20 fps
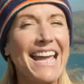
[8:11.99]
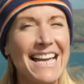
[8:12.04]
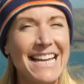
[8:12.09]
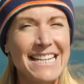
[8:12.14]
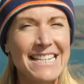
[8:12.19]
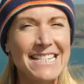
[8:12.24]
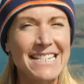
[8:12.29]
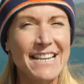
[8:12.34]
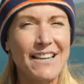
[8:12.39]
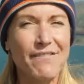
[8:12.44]

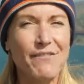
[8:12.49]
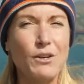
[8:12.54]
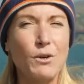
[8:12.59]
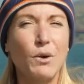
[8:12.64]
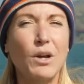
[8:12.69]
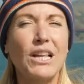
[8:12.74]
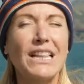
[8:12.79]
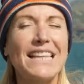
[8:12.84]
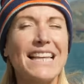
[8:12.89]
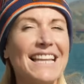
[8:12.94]
And if you
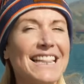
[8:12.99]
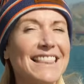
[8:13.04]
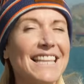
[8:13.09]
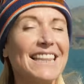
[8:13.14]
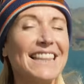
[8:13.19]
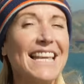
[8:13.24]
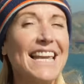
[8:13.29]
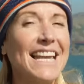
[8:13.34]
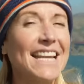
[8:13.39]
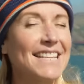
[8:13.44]
click the
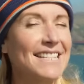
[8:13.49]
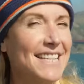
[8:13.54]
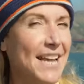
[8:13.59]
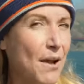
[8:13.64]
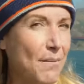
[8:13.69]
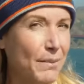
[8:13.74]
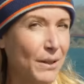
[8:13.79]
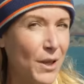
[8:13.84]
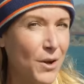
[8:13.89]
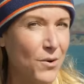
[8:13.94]
link
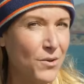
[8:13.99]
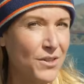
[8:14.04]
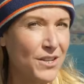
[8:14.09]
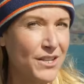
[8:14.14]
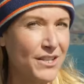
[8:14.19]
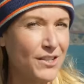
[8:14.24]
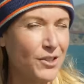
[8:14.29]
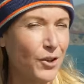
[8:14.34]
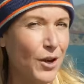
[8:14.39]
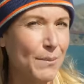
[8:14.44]
down below in the
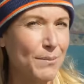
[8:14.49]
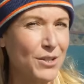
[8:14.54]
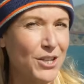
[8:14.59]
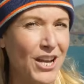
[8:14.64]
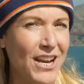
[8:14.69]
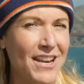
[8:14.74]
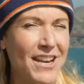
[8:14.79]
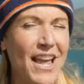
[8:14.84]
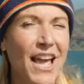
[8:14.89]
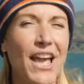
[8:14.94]

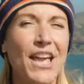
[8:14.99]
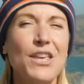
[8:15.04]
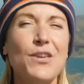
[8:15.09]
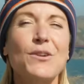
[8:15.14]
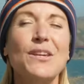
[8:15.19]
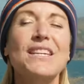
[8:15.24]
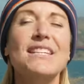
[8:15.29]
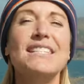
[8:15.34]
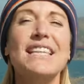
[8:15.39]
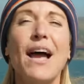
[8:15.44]
description,
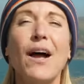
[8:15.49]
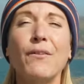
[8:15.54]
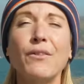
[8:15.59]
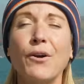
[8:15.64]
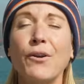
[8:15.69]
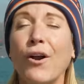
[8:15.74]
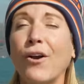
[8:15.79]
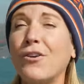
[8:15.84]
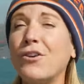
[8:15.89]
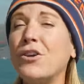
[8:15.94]
you can
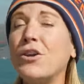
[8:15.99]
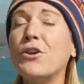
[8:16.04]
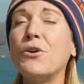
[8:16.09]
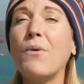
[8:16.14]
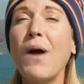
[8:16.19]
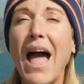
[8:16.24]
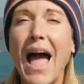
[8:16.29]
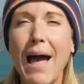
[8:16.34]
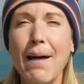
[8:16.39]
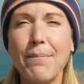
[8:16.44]
download our
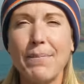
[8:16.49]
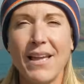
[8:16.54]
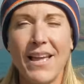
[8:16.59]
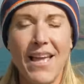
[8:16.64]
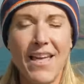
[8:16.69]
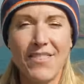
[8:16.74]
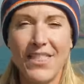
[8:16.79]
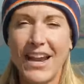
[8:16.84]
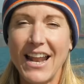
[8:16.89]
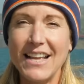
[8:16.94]
new app
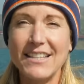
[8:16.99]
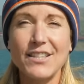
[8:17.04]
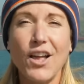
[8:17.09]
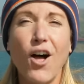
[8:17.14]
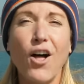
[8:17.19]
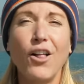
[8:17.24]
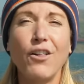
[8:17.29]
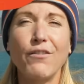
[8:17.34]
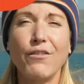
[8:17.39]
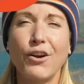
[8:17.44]
that has
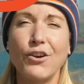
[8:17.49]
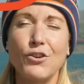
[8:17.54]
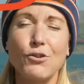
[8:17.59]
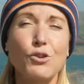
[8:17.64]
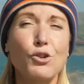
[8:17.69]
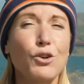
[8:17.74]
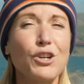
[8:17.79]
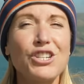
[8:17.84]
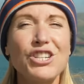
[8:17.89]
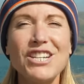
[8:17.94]
all of our
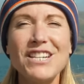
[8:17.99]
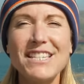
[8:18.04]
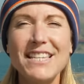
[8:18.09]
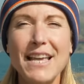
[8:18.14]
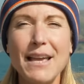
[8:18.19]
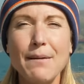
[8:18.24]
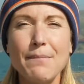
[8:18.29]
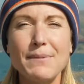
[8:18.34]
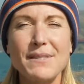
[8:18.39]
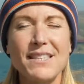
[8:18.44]
nutrition
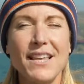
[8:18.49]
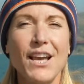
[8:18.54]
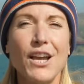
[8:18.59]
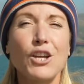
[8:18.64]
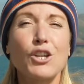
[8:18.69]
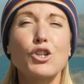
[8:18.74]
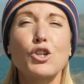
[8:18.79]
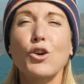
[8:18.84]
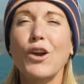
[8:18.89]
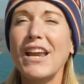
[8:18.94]
tips,
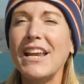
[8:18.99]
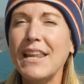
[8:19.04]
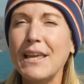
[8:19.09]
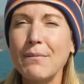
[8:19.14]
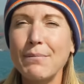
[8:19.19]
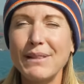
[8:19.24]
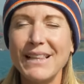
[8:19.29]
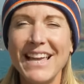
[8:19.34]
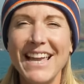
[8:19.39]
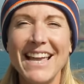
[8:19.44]

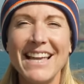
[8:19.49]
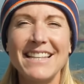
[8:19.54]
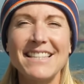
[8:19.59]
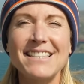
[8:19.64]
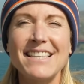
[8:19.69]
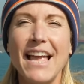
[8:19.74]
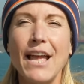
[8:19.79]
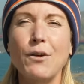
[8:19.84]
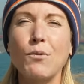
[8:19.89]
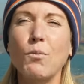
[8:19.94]
training
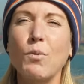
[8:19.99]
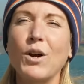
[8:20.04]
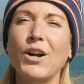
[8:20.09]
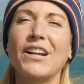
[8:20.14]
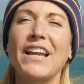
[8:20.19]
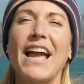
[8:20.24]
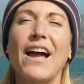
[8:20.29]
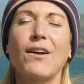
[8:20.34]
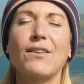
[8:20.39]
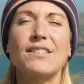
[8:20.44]
plans, and
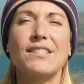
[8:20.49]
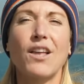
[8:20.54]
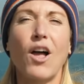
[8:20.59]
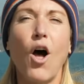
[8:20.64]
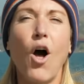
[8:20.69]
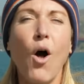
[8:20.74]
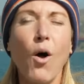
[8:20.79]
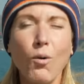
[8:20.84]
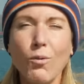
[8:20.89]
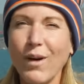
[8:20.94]
workouts
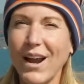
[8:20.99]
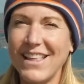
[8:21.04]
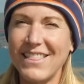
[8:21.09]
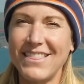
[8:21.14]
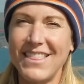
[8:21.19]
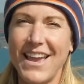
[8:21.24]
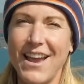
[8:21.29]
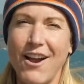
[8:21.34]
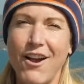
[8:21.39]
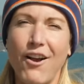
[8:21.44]
all right
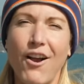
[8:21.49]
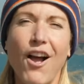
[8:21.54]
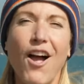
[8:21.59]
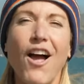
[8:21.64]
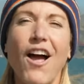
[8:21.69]
there